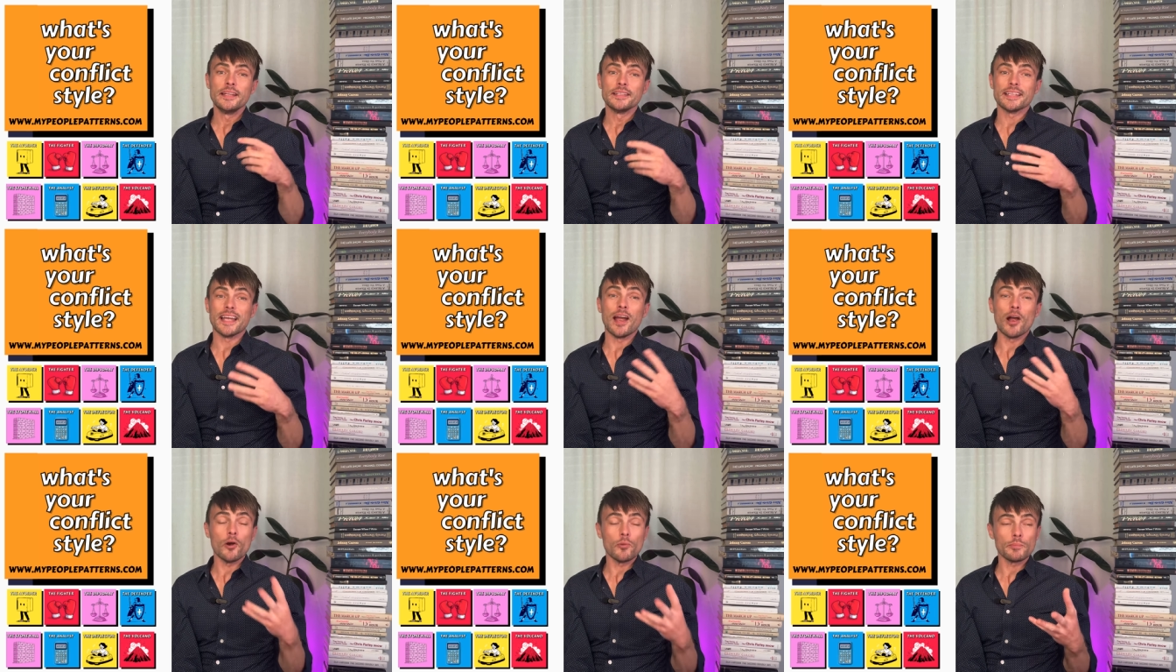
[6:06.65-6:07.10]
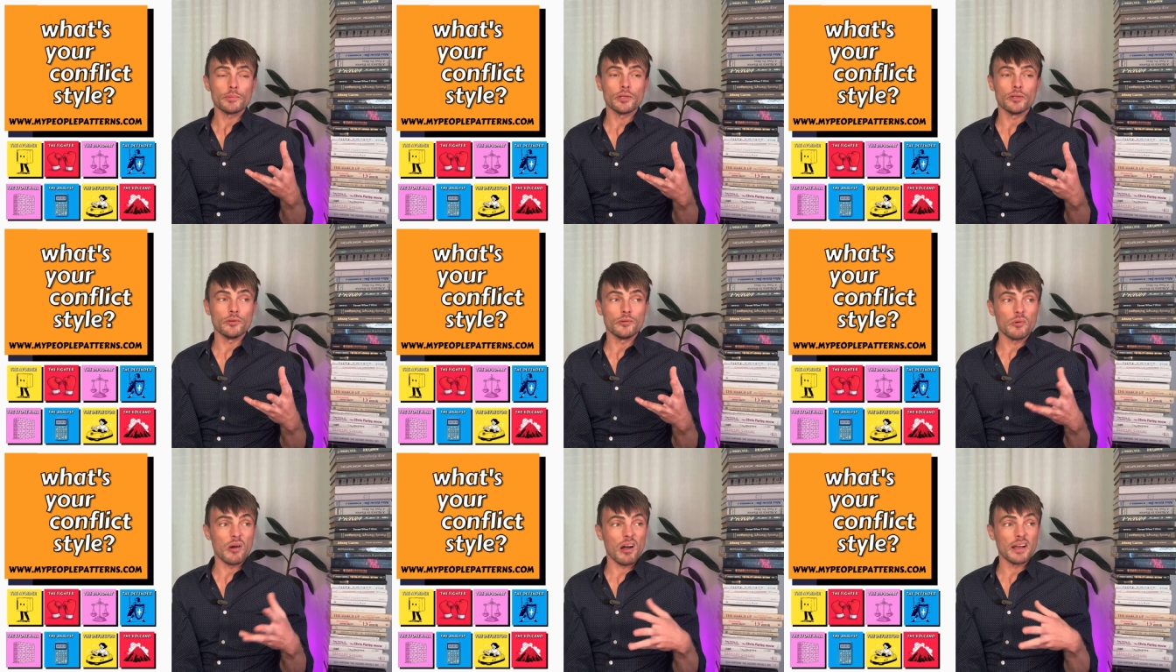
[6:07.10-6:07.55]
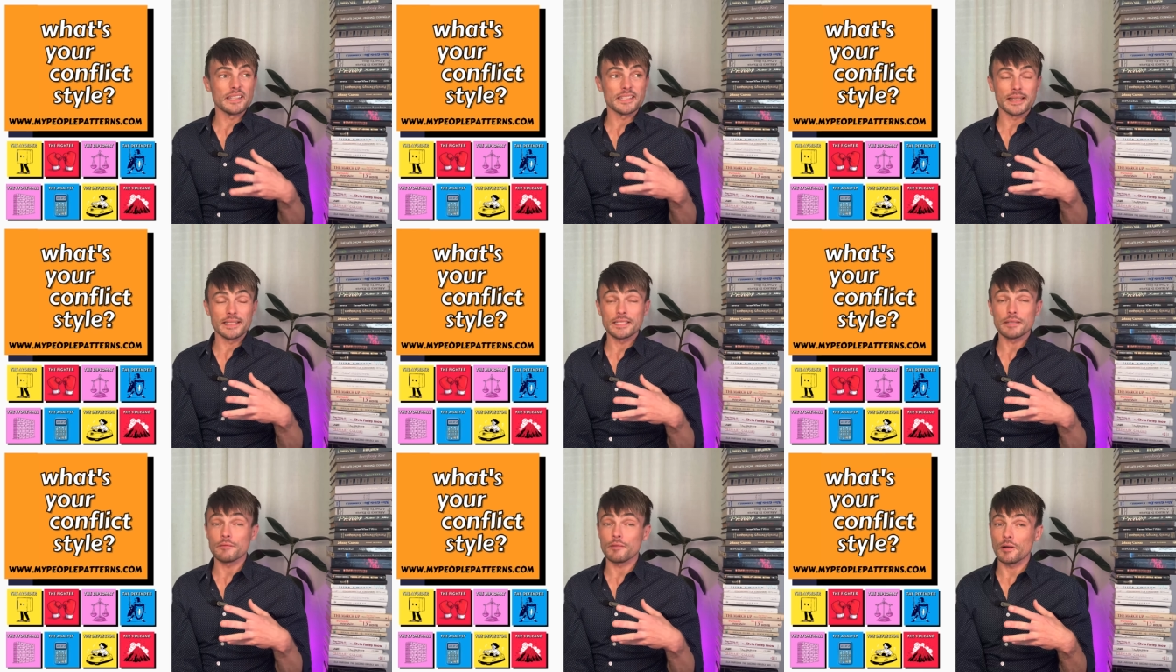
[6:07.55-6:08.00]
to help you
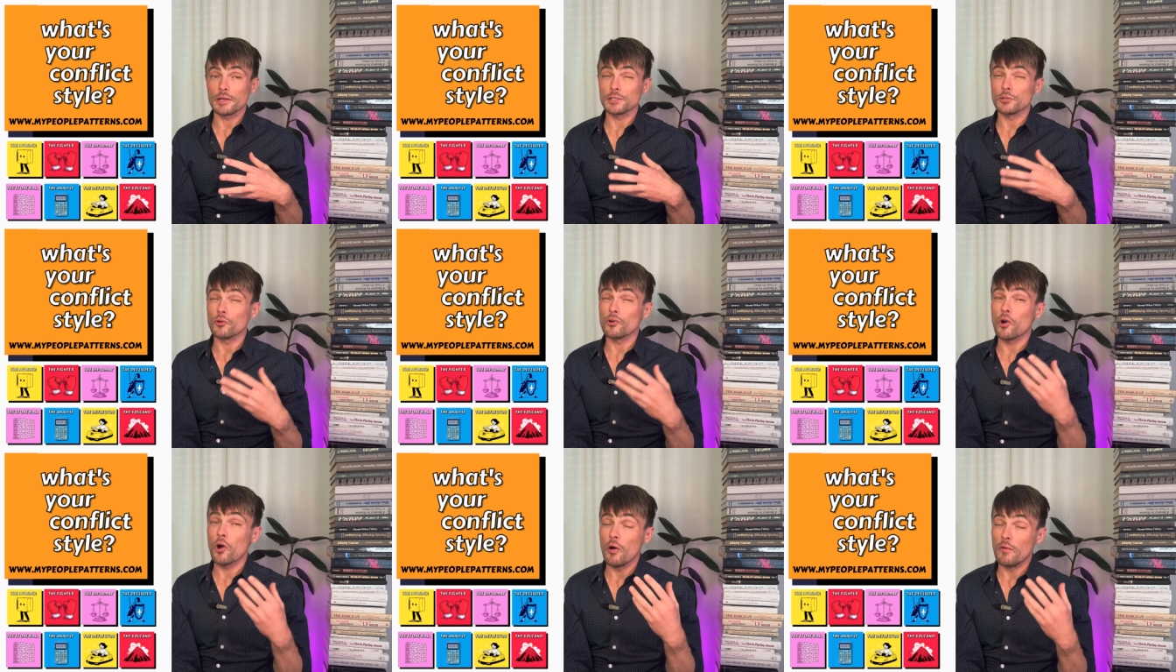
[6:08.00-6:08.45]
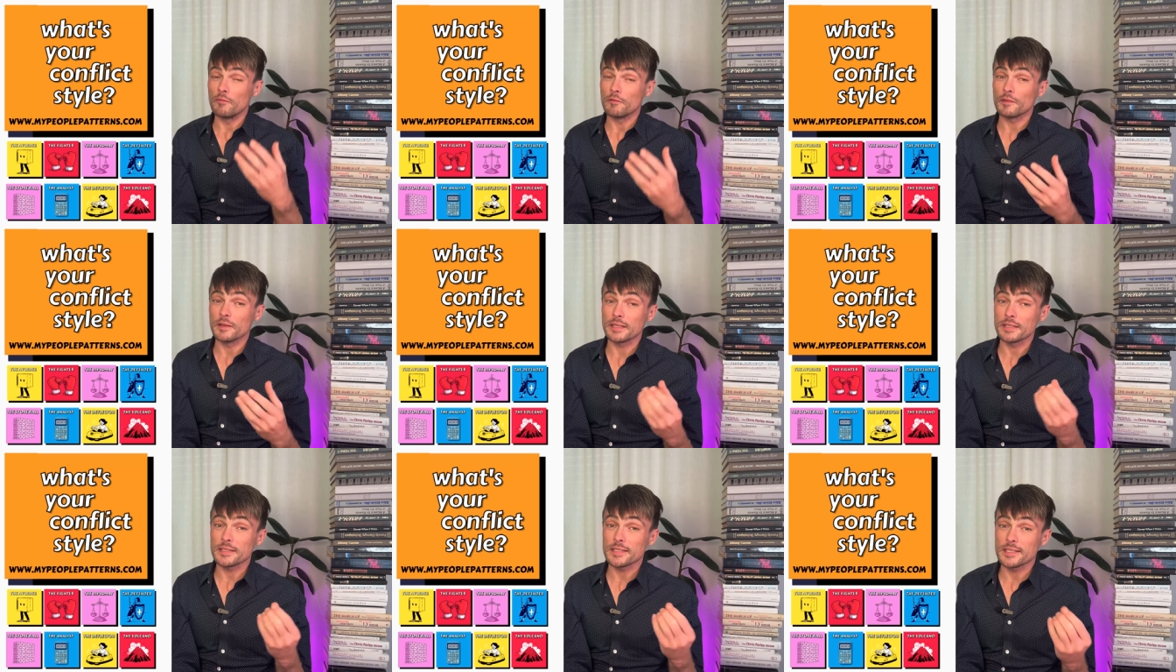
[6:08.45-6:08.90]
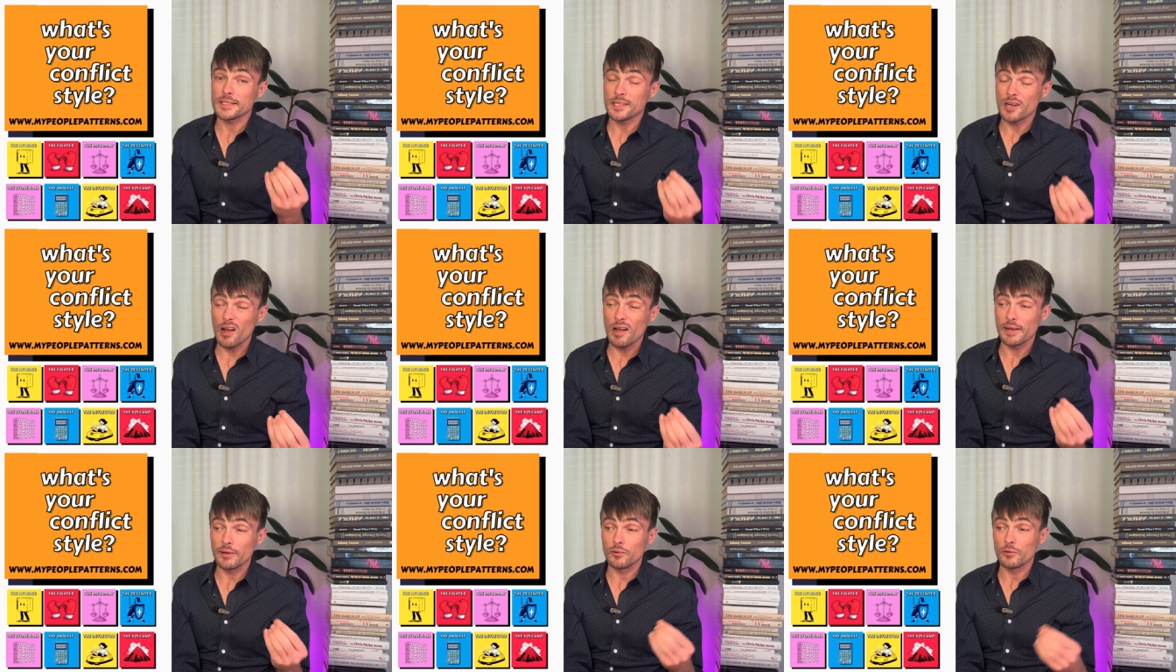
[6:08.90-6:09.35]
identify your conflict
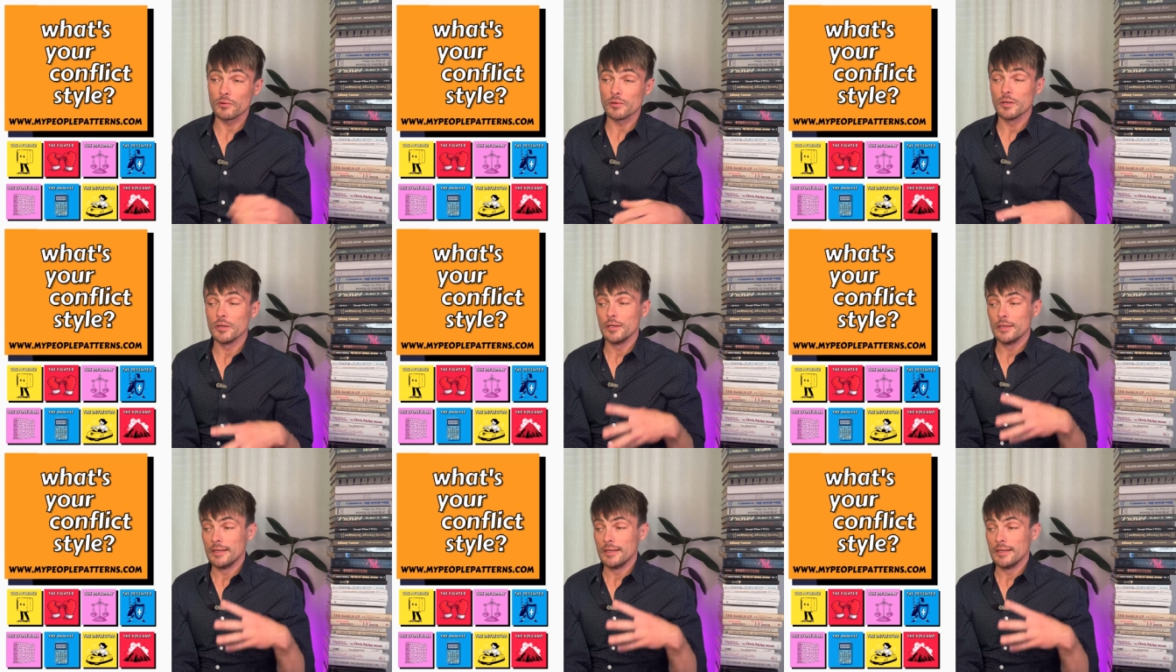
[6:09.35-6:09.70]
style.